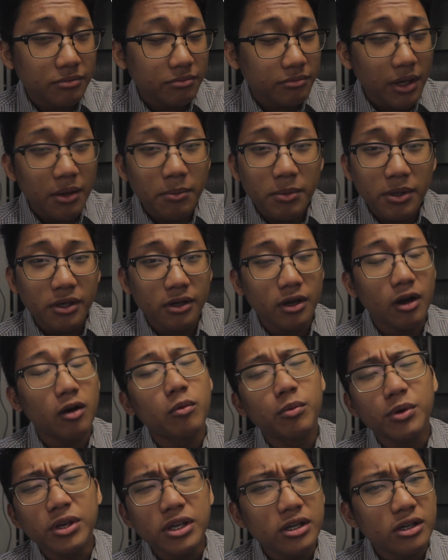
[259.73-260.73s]
maybe a
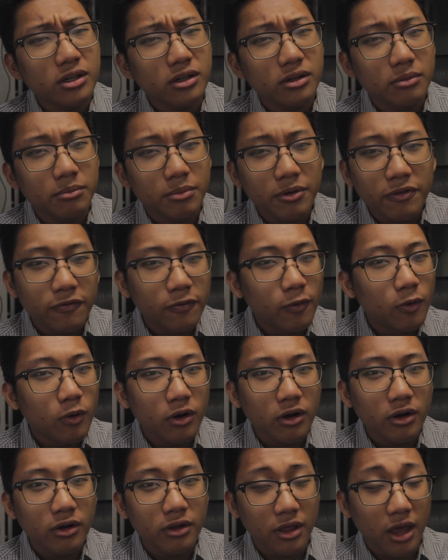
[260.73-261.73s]
week
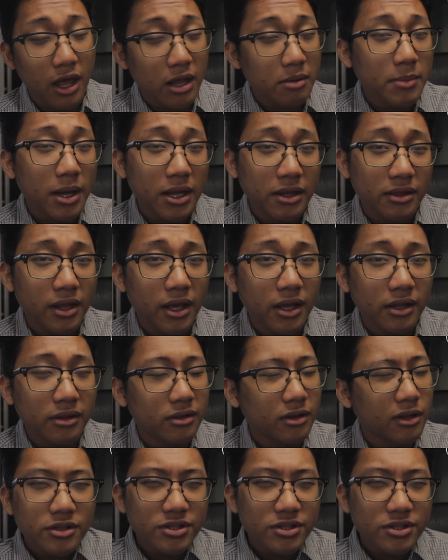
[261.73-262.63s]
before the NMAT date.